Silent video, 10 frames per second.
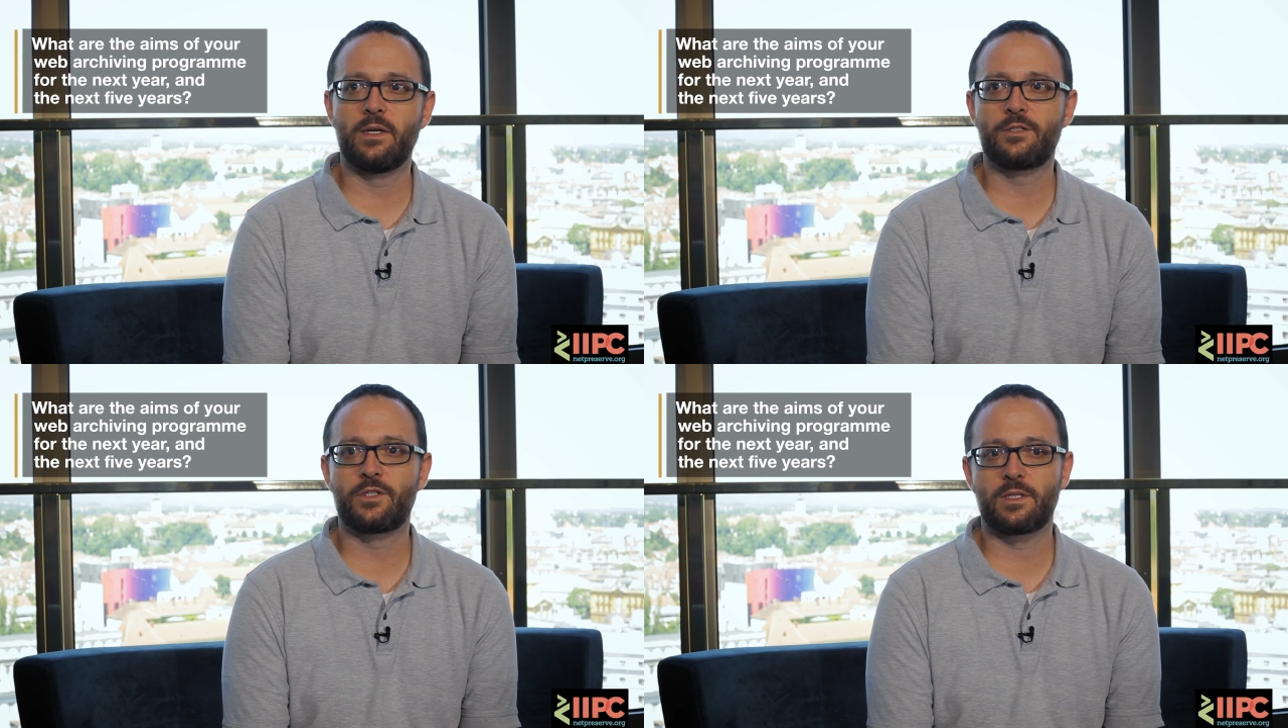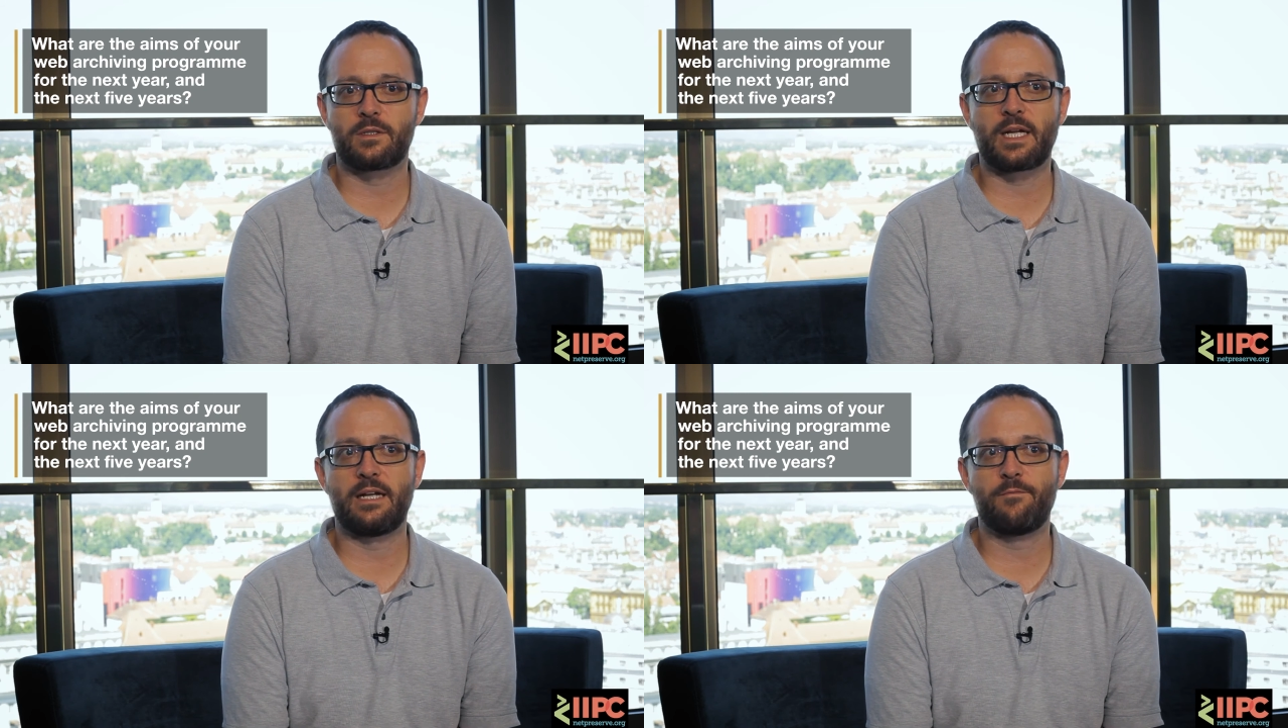It's
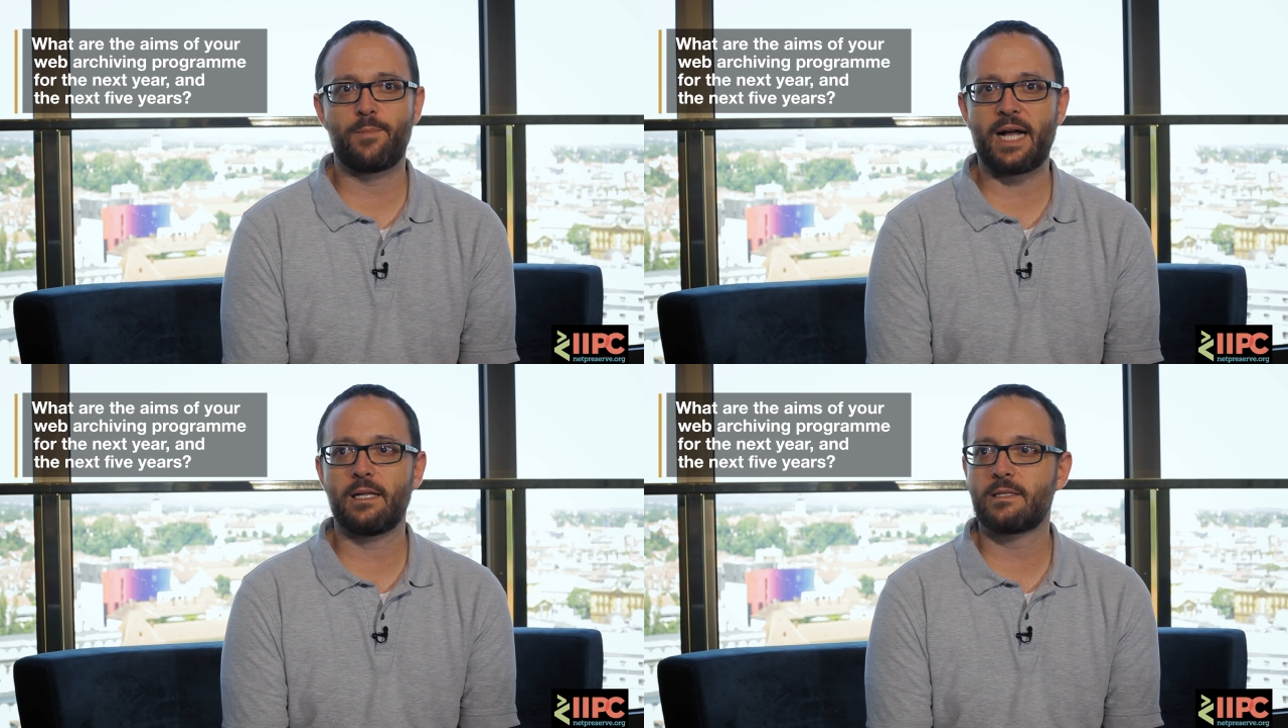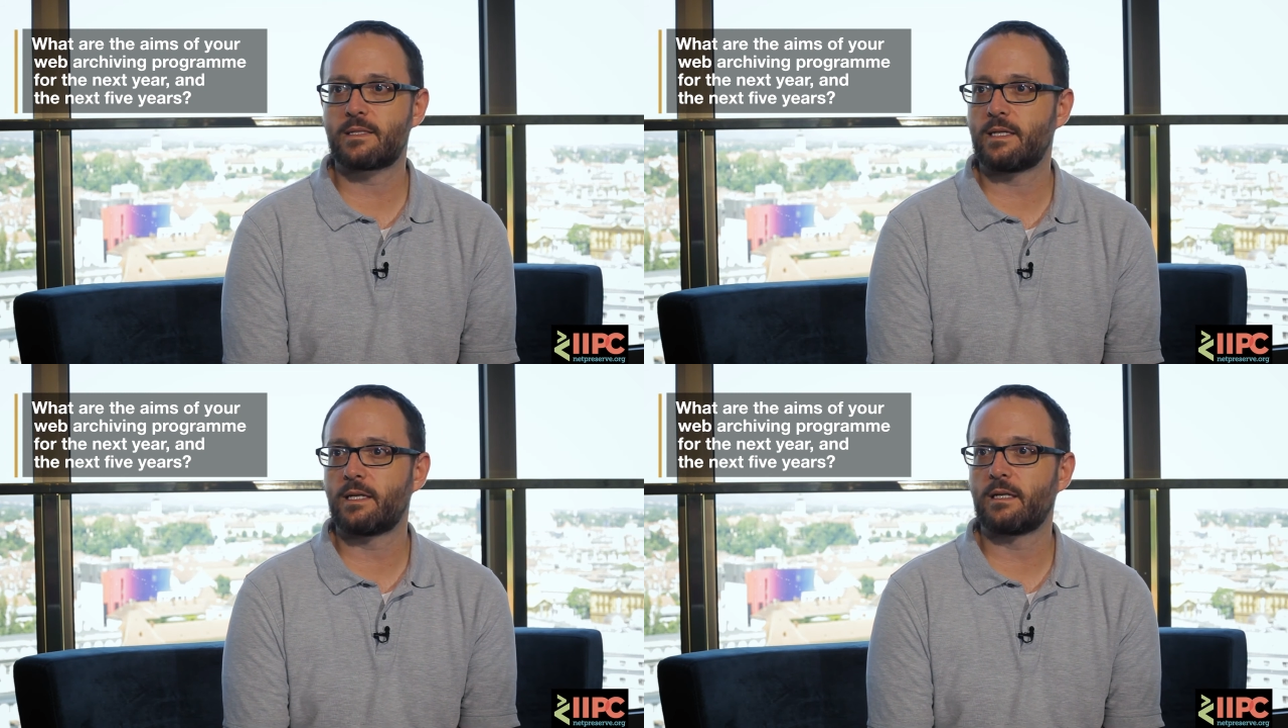just kind of
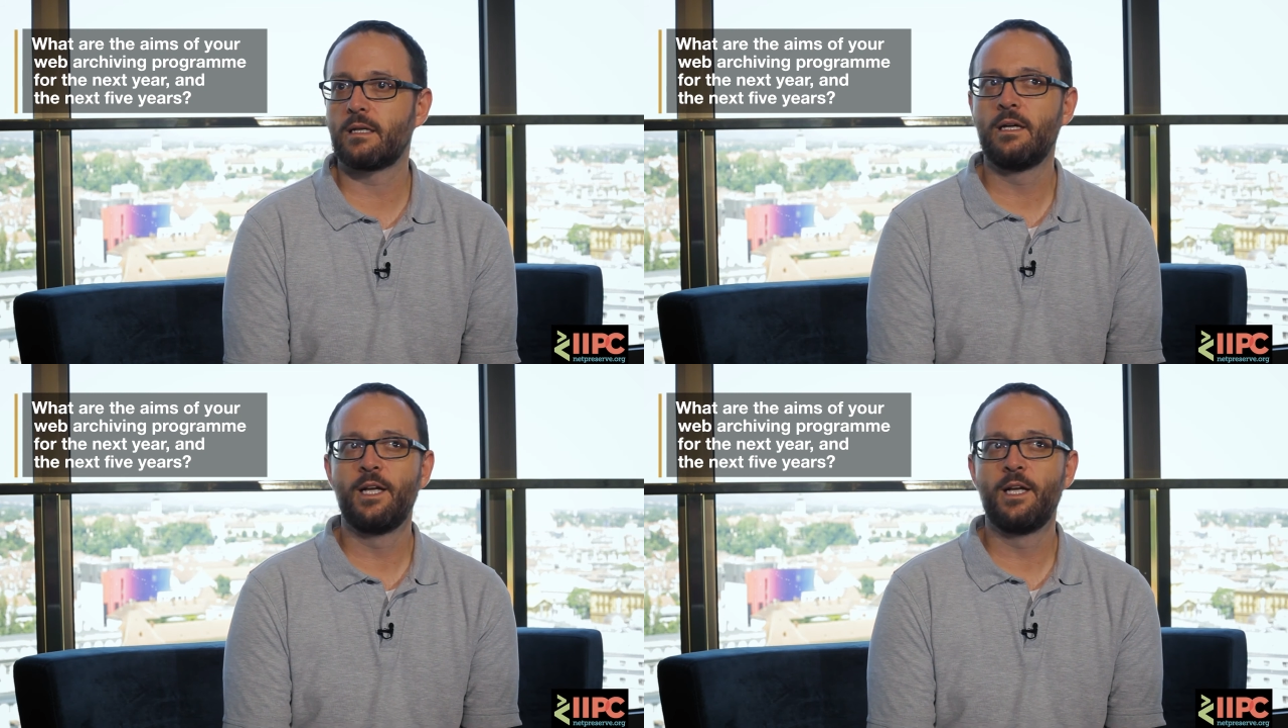balancing